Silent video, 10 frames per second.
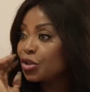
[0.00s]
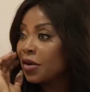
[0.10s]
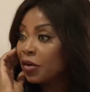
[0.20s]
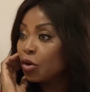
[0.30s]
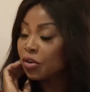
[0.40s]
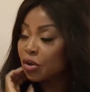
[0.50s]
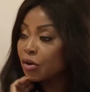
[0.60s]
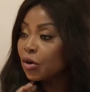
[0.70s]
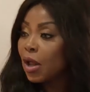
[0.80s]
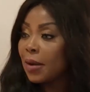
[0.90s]
ever know the
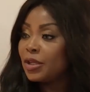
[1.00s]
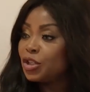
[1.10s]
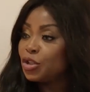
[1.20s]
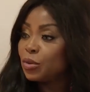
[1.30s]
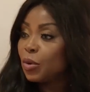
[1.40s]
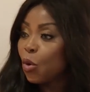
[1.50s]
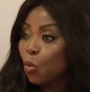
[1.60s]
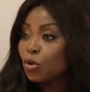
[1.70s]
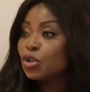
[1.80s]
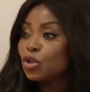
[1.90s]
girl? I mean, did you
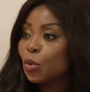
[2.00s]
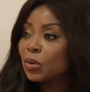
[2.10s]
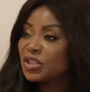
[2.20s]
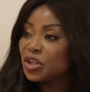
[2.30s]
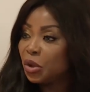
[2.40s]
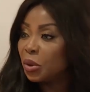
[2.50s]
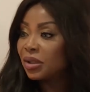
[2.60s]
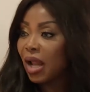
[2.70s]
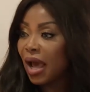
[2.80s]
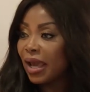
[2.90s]
want to know what she looked
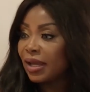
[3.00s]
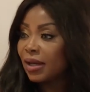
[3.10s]
like?